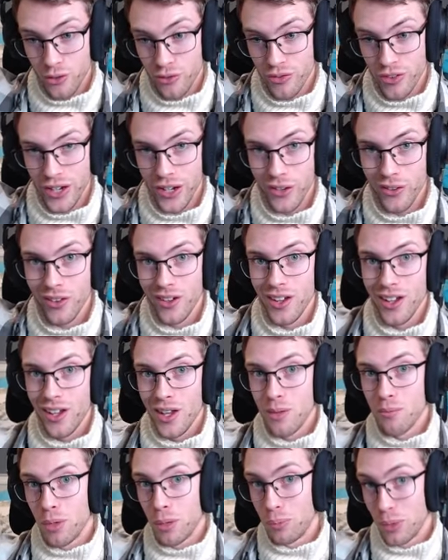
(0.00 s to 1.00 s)
Fail,
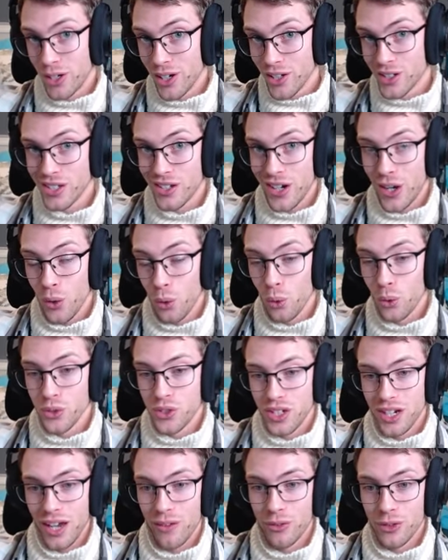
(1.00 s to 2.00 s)
but because it holds
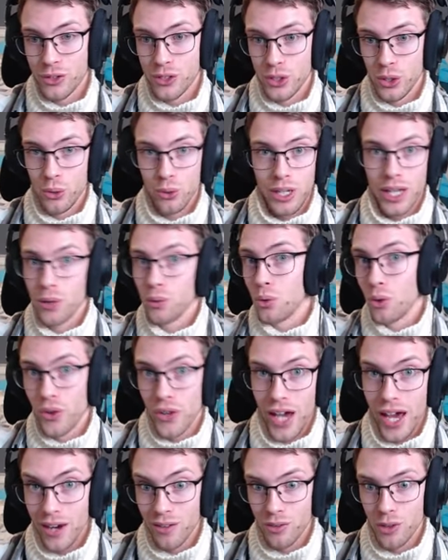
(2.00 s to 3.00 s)
an Everstone, it will
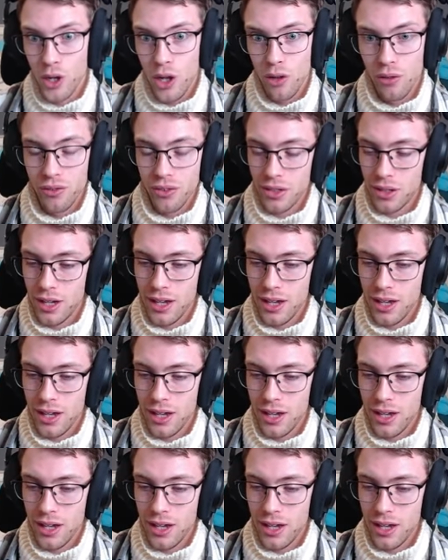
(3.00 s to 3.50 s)
not evolve.